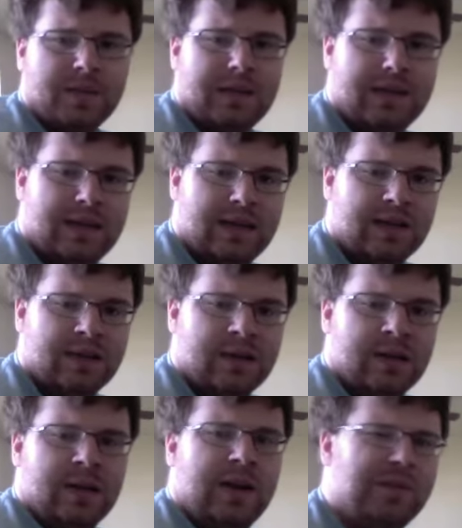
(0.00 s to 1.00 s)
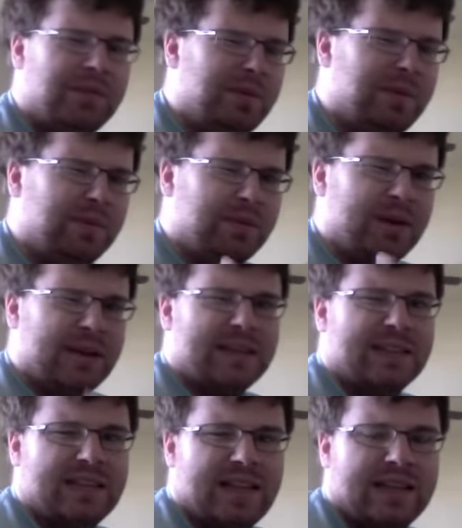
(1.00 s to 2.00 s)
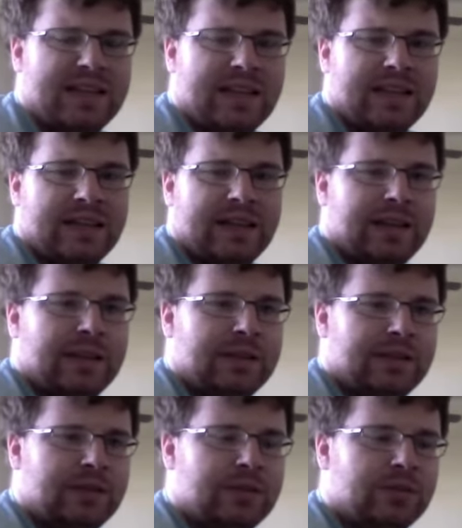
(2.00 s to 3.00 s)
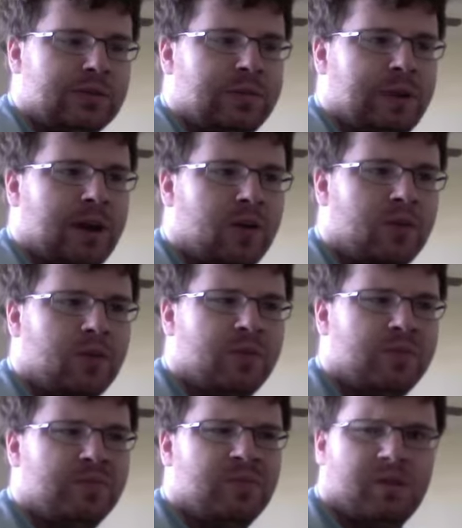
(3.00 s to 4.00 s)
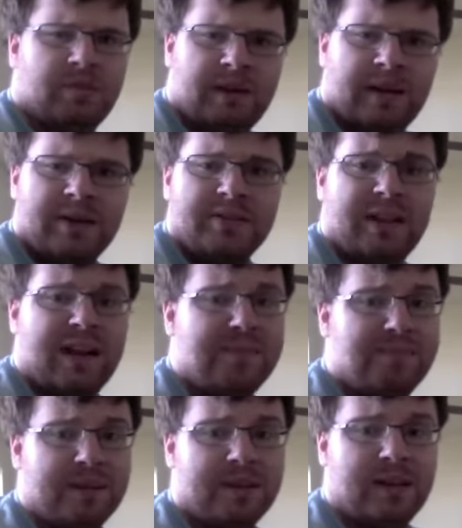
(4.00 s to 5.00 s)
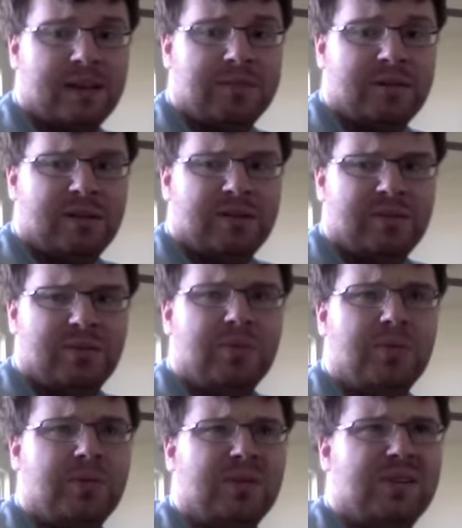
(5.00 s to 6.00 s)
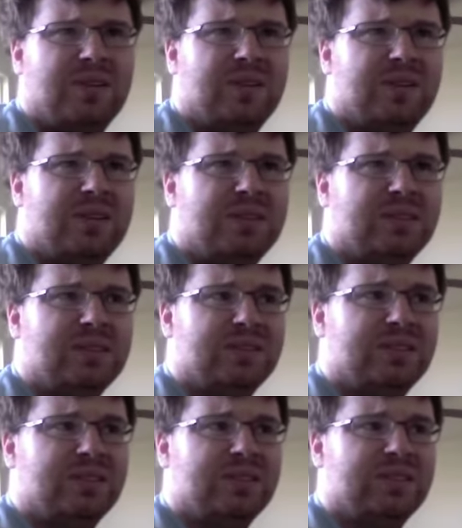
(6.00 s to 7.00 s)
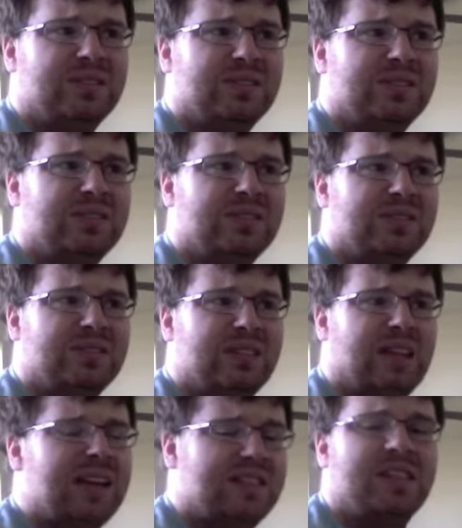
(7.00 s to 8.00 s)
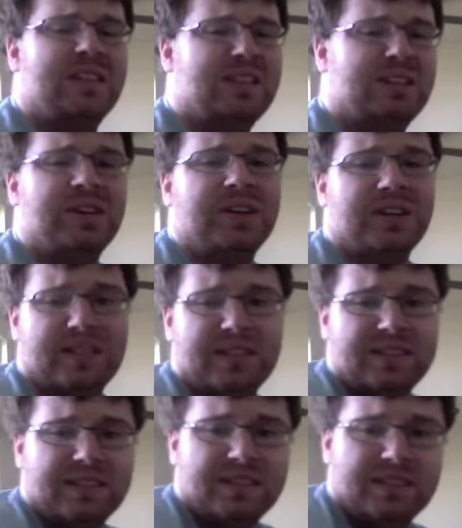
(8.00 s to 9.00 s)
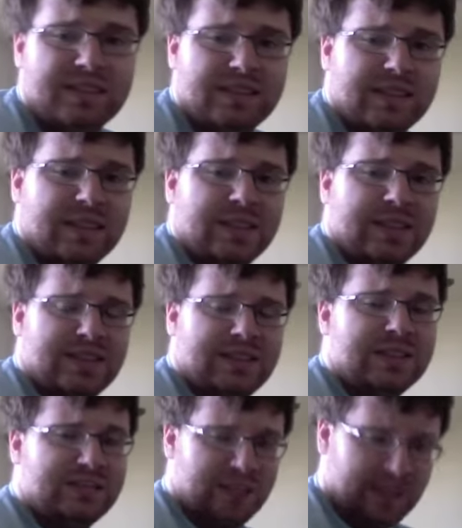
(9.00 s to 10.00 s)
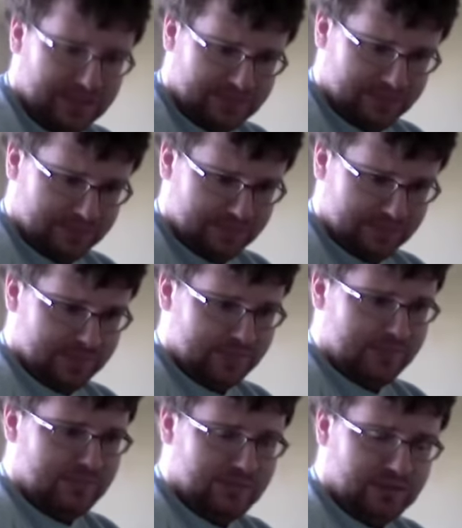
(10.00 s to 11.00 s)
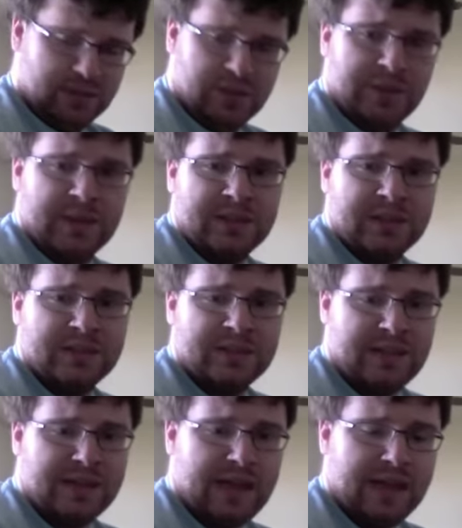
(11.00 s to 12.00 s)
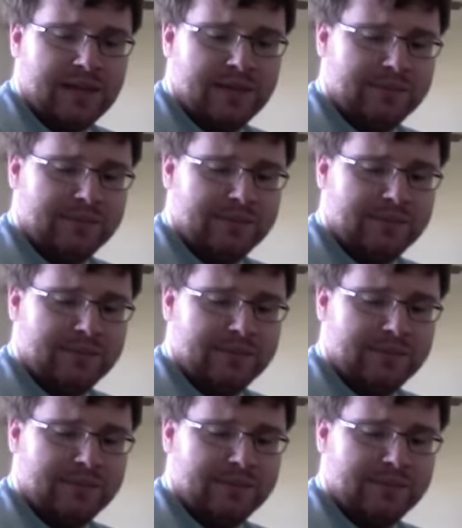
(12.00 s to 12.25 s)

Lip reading: Now, I remember when I said that the two Power Core Combiners that I picked up were less than good. Let's just say. Excuse me, let's just say that.